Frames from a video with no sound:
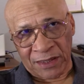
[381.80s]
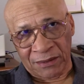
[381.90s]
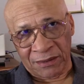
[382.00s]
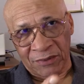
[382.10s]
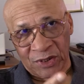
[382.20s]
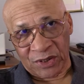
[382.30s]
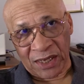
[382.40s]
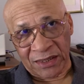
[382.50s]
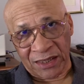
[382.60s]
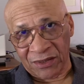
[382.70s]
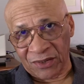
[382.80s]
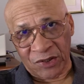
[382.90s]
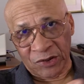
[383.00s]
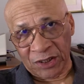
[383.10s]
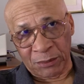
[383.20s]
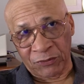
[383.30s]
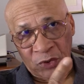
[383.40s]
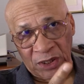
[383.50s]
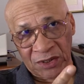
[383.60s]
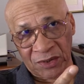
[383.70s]
he said yesterday or the day before
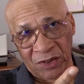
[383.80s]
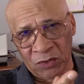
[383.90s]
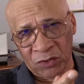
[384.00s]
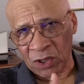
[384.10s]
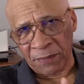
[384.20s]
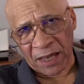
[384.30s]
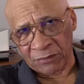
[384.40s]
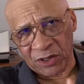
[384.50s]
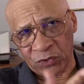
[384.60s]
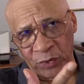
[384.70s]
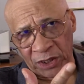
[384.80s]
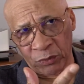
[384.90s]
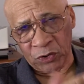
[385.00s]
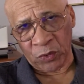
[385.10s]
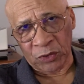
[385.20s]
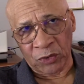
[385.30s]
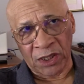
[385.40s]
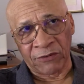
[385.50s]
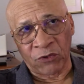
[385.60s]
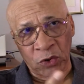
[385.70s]
yesterday or sometimes this week he was going to
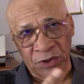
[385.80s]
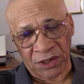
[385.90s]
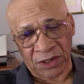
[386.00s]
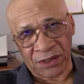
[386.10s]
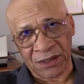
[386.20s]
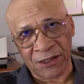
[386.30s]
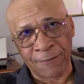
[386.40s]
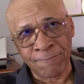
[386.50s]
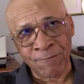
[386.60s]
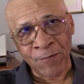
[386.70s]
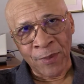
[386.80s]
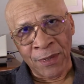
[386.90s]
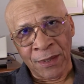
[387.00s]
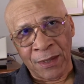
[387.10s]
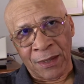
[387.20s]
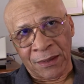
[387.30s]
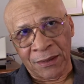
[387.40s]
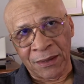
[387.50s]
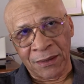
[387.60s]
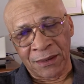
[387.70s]
invoke this. And he
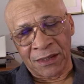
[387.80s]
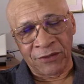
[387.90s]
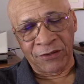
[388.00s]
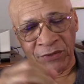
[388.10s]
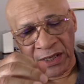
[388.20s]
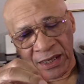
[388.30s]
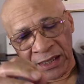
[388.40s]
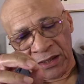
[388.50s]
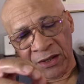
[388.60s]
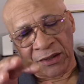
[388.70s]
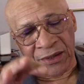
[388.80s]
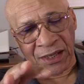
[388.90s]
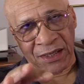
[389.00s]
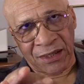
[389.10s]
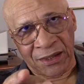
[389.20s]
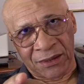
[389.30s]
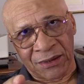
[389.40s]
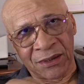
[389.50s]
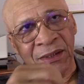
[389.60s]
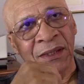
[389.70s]
did it this evening. And the other thing
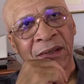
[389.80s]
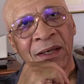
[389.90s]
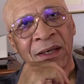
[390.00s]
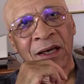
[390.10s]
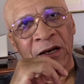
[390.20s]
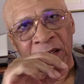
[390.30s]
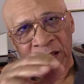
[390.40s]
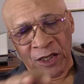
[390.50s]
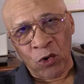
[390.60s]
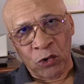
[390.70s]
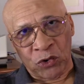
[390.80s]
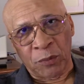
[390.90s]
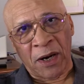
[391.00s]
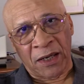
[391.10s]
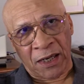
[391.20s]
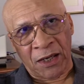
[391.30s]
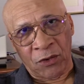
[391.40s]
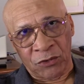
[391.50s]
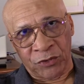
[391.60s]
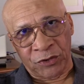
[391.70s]
is, he goes to Mar-a-Lago
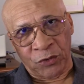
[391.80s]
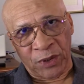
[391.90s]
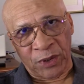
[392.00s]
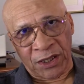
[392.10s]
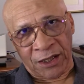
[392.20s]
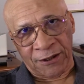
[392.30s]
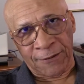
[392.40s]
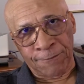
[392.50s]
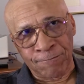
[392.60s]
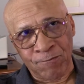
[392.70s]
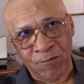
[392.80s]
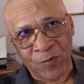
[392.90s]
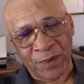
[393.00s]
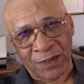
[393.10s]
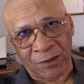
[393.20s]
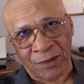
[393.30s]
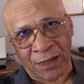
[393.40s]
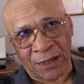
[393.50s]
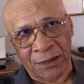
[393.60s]
during the weekend, okay?